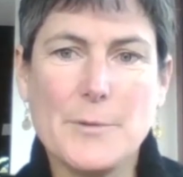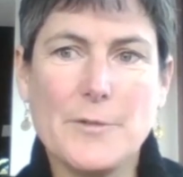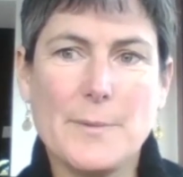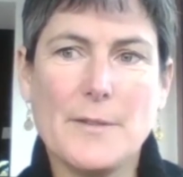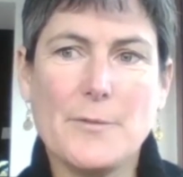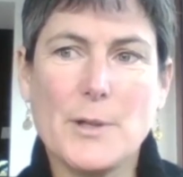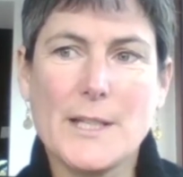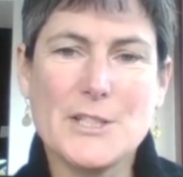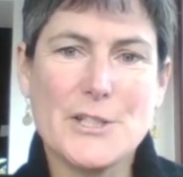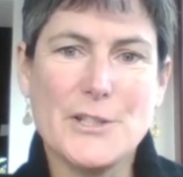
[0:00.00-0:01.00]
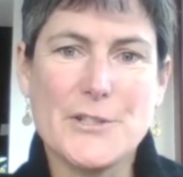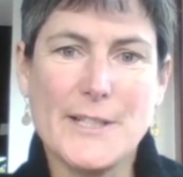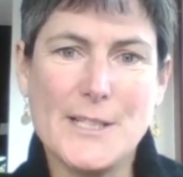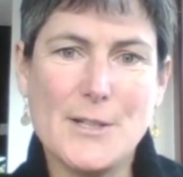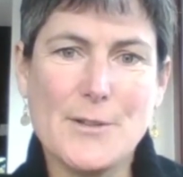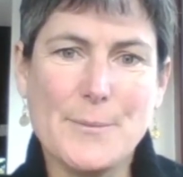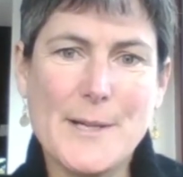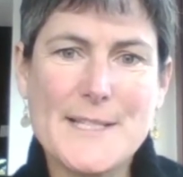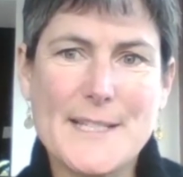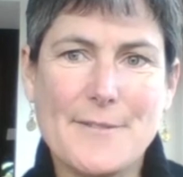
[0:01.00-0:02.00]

Movement of Working Children and Youth in West